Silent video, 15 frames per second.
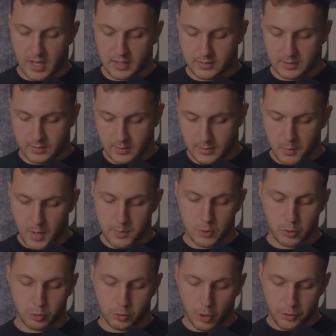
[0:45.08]
yet, maybe
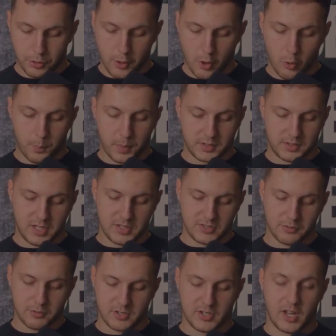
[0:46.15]
you don't know, but
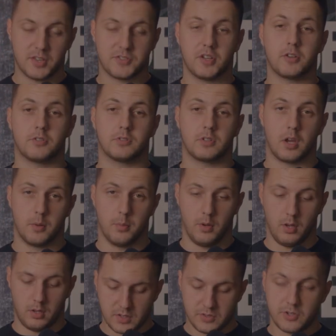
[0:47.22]
these results are
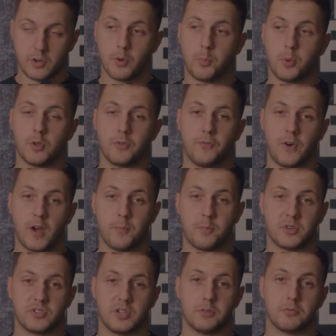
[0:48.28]
terrible.
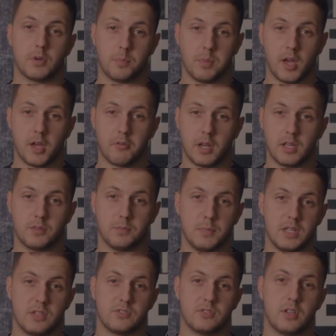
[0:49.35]
0.5% reply rate
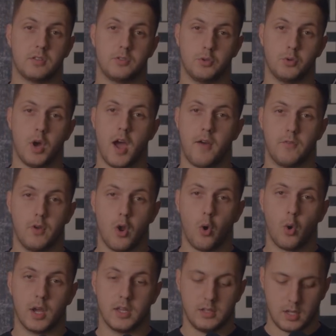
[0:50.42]
means that you have
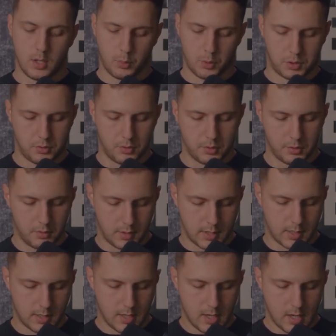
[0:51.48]
no idea what you're
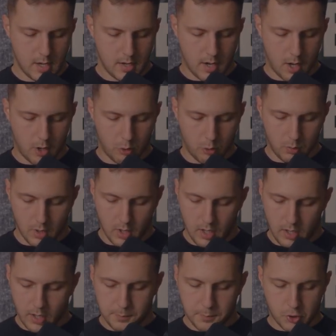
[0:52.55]
doing. Now,
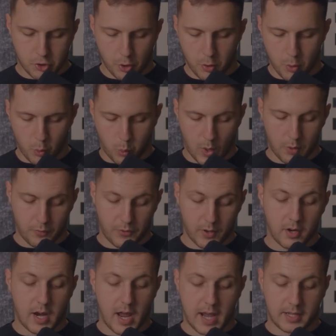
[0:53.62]
let me show you one of
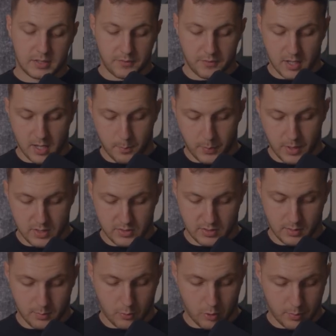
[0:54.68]
our active campaigns
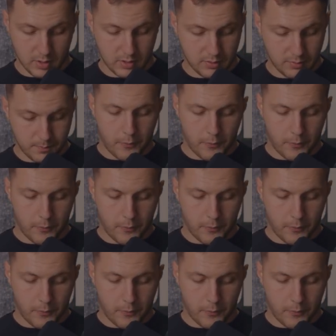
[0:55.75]
at the moment.